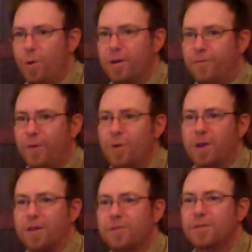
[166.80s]
point of
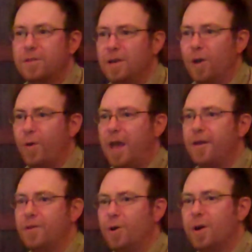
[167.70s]
focus. We
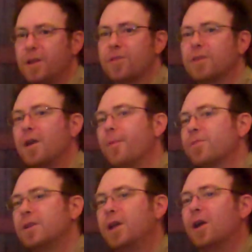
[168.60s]
have an audience that
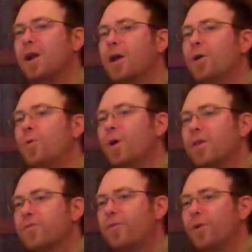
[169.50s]
comes in here not
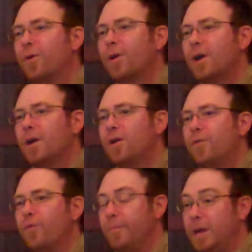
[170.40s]
always for
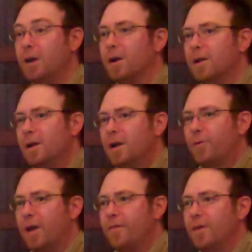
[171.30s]
beer.
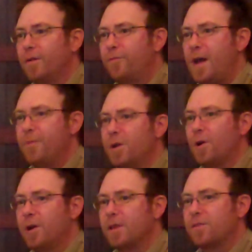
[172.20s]
We have a
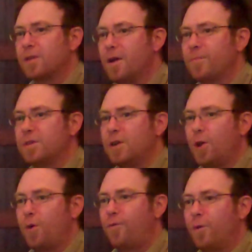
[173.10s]
family audience that comes in
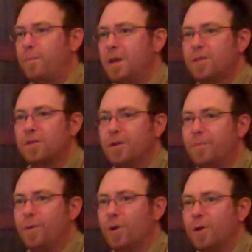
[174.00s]
here for
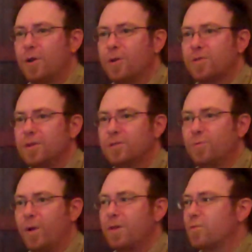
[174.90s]
pizza, burgers, and
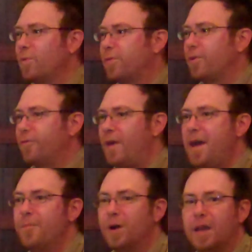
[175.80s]
wings with their
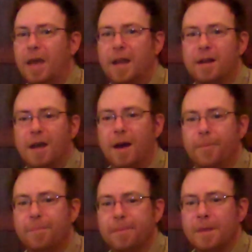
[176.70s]
family, and
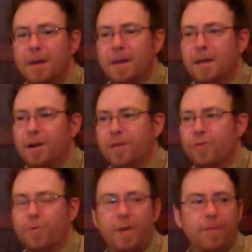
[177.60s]

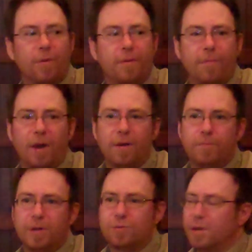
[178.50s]
these are people that might
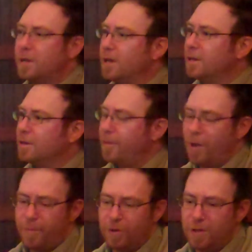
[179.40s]
be drinking, they
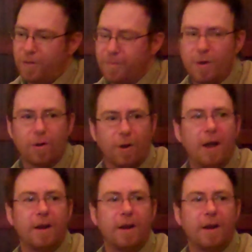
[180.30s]
might be leaving Miller